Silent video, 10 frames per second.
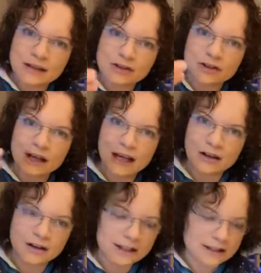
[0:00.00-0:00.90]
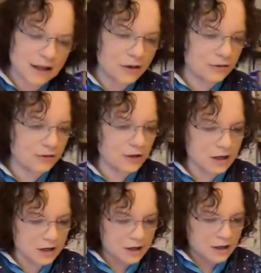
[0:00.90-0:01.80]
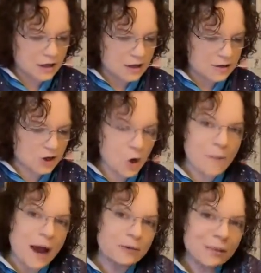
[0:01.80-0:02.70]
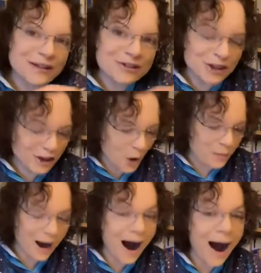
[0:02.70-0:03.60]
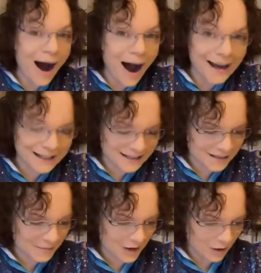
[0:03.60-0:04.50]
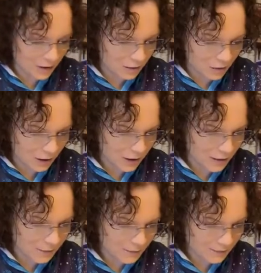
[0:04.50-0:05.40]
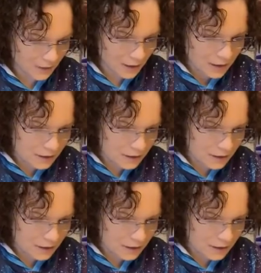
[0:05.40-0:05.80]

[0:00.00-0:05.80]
So my ribbon's going to go behind my artwork. So I'm going to figure out how to do this.